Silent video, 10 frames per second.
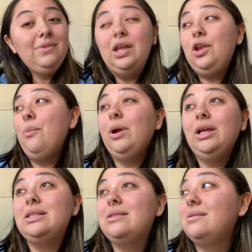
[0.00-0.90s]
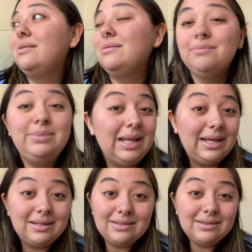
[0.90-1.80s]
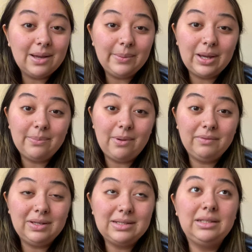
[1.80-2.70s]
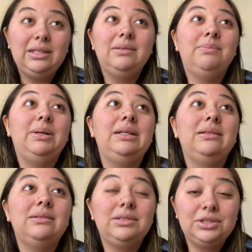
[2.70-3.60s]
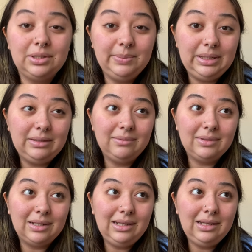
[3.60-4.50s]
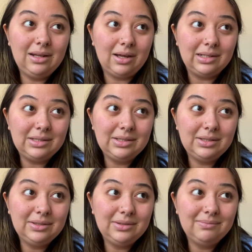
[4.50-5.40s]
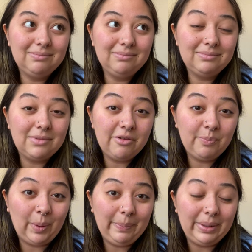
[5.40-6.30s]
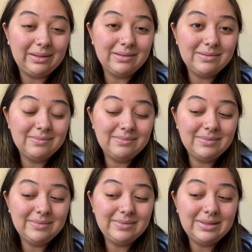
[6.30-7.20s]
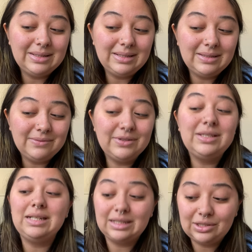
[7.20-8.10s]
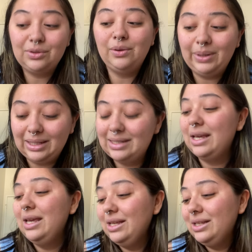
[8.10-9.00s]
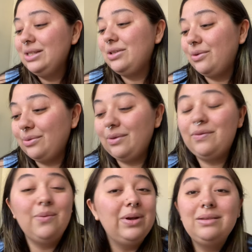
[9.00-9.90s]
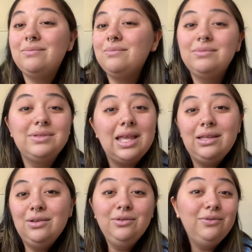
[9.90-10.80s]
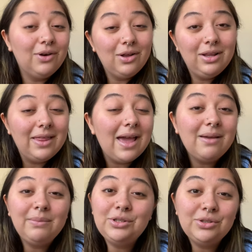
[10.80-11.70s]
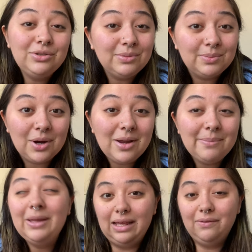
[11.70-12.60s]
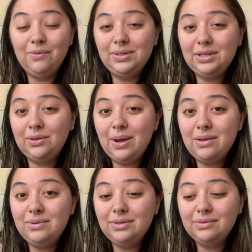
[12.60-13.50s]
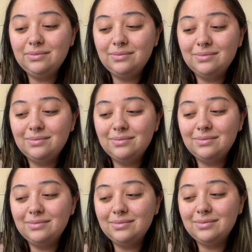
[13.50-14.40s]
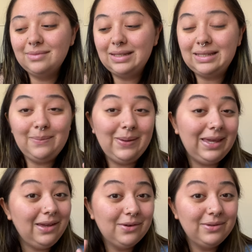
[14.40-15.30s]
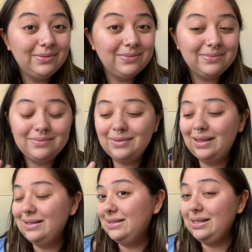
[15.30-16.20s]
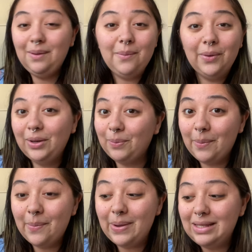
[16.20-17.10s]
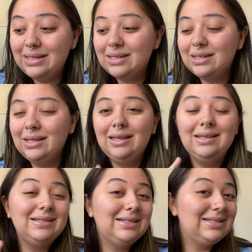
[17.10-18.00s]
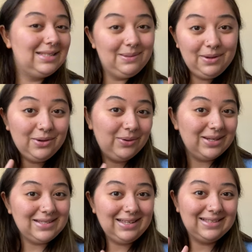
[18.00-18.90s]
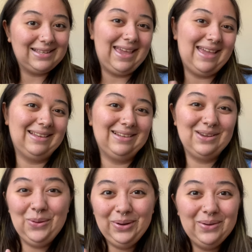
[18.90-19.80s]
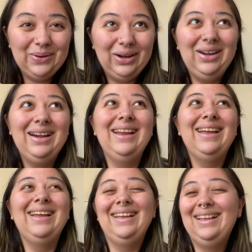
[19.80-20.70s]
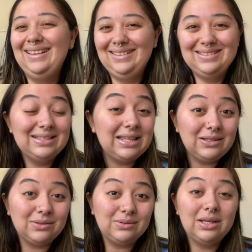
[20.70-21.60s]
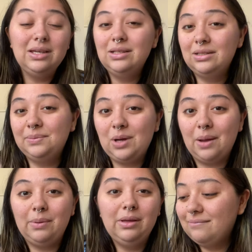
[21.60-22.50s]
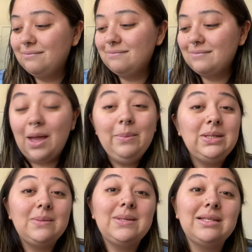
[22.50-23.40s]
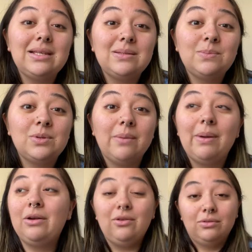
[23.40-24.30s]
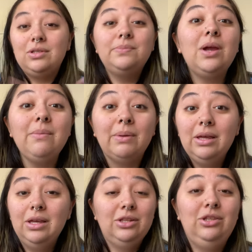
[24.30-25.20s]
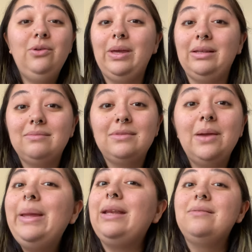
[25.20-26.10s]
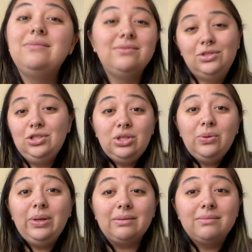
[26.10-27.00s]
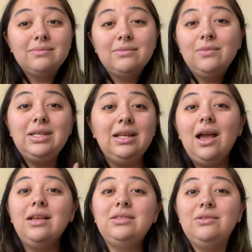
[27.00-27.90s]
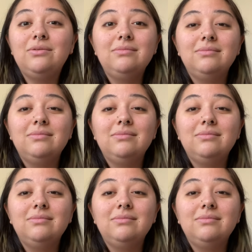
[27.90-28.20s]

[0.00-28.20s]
No markets planned coming up, obviously, but there's gonna be a lot of prepping for the next 3 weeks. So if you want to stay tuned for all of that, make sure you subscribe. If you want to stick around, see me heal, see me market prep a bunch, see me go crazy because I can't go anywhere. Stay tuned. Subscribe. How many times can I say subscribe? I don't know. Subscribe. Do it. Come on. Just do it. What's it gonna cost you?